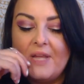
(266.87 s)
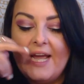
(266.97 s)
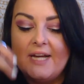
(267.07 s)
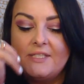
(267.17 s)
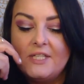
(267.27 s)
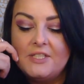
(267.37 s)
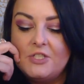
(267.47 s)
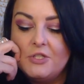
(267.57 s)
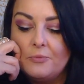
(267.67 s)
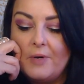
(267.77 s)
access
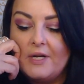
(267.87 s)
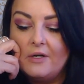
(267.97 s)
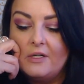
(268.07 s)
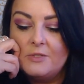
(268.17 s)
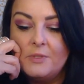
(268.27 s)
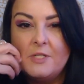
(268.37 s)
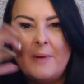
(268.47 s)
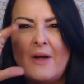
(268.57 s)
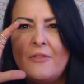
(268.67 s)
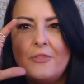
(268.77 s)
to the records was
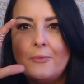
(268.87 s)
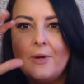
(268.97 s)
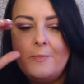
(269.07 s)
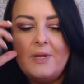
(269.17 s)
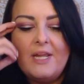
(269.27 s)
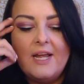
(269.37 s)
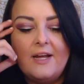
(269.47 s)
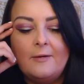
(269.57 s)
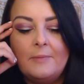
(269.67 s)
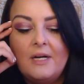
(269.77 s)
about 3
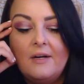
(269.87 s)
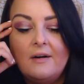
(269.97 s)
p.m.